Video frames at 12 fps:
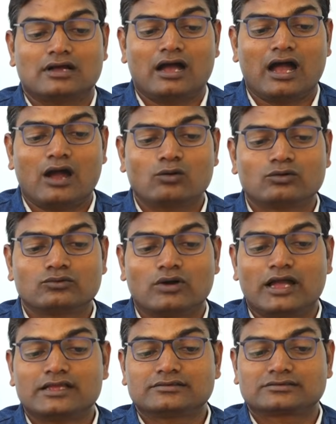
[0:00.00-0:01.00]
how
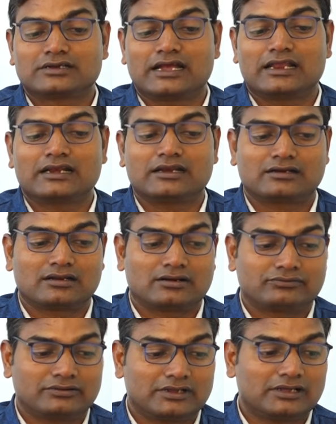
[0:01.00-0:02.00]
noise can
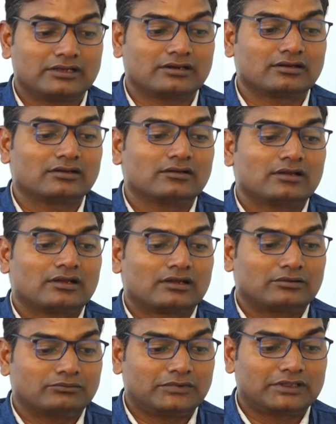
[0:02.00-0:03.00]
interfere
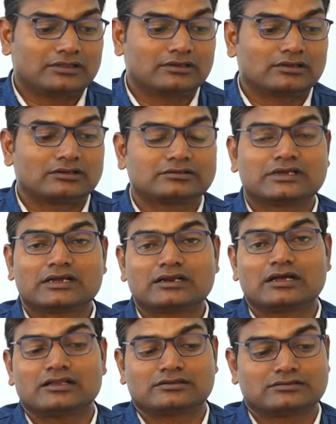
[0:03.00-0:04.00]
with
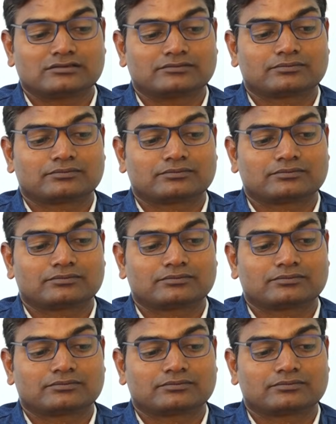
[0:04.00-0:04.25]
signals,